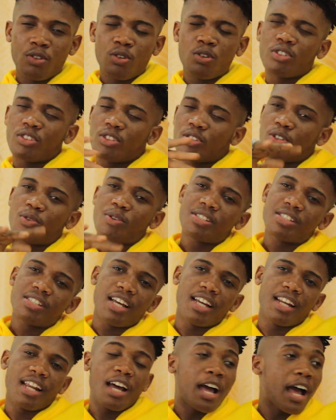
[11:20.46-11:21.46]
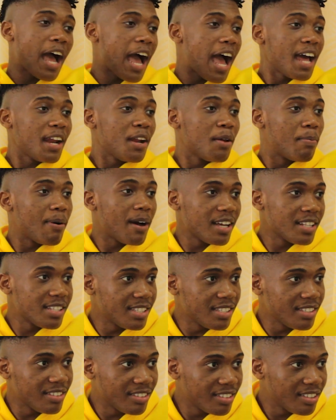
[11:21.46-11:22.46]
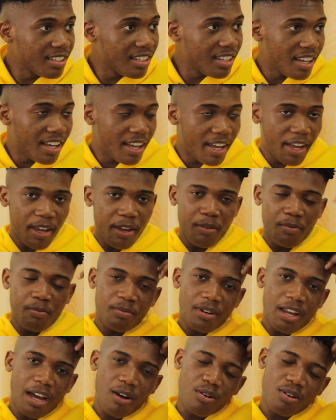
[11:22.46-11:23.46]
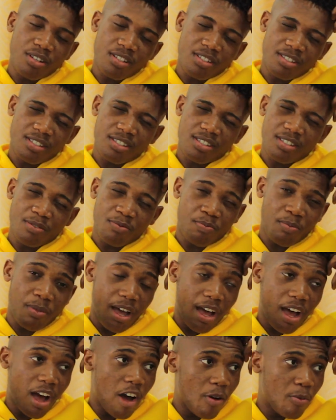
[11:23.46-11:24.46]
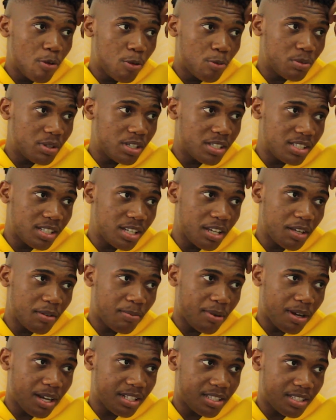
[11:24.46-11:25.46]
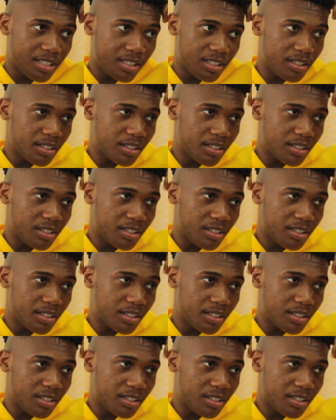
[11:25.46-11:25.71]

No, it wasn't like that. I had a party. That was my album listening party.